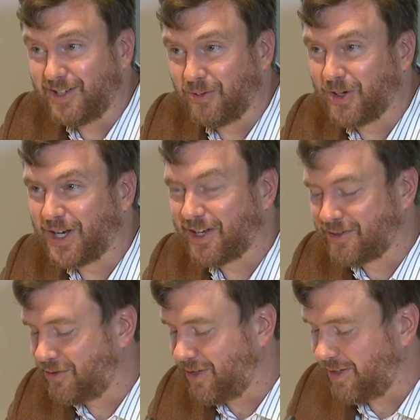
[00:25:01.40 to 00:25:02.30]
in order to
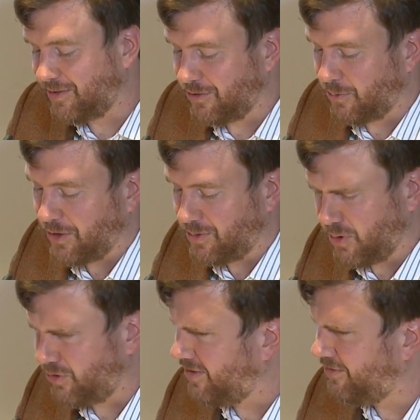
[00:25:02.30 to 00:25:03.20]
exercise his right to
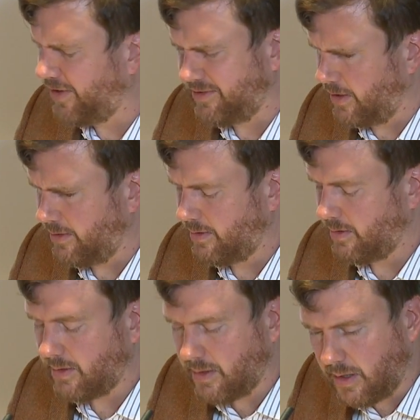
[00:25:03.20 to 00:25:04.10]
protest the state,
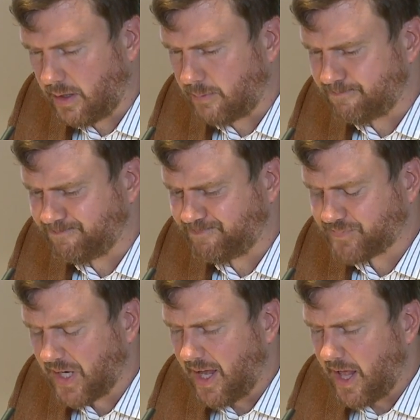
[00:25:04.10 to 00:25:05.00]

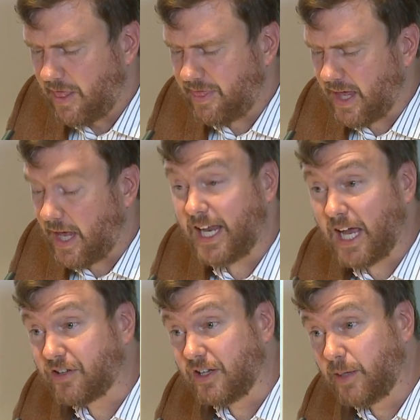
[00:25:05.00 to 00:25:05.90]
and he
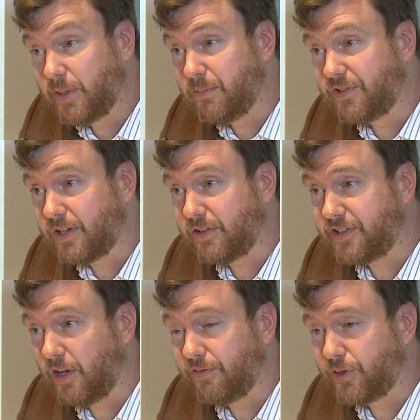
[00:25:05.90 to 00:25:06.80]
had to limit
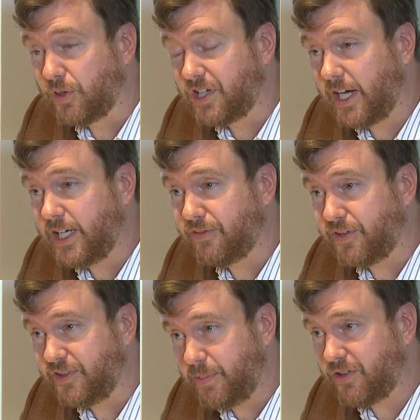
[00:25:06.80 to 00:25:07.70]
himself to a tiny
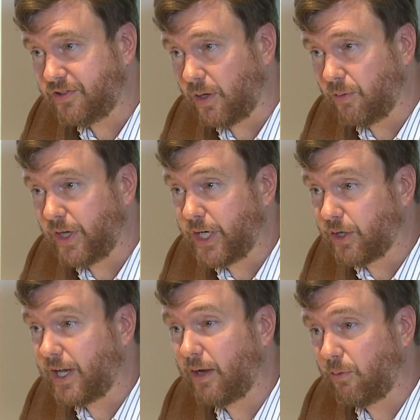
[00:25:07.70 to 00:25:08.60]
free speech zone that he
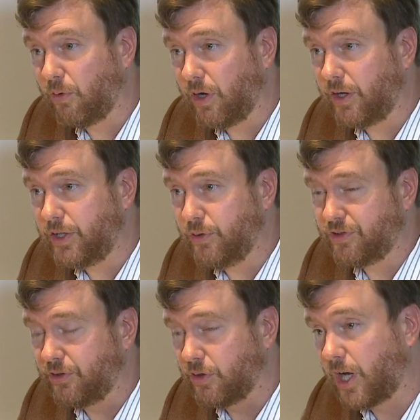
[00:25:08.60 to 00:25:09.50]
could not use
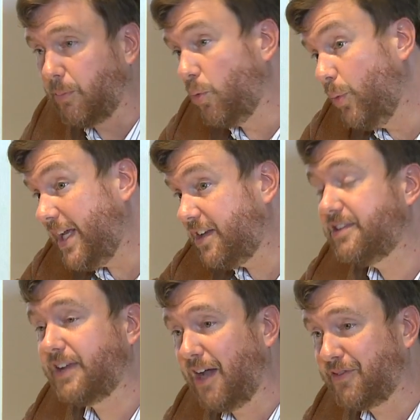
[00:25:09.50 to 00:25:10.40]
until a couple
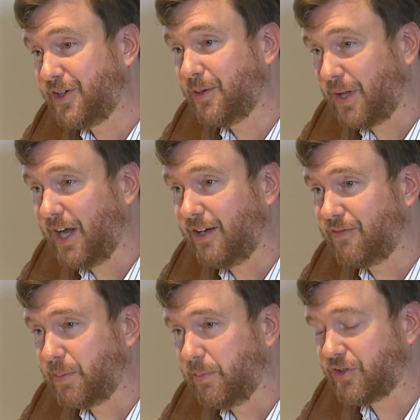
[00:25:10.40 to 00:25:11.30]
weeks after he'd applied
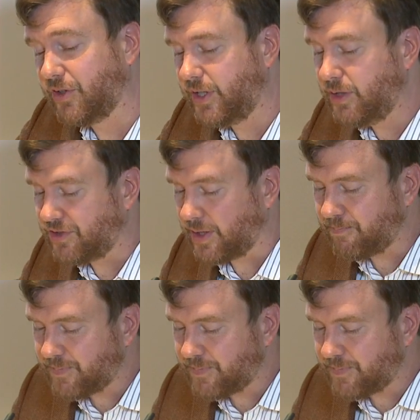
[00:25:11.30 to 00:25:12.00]
for permission to use it.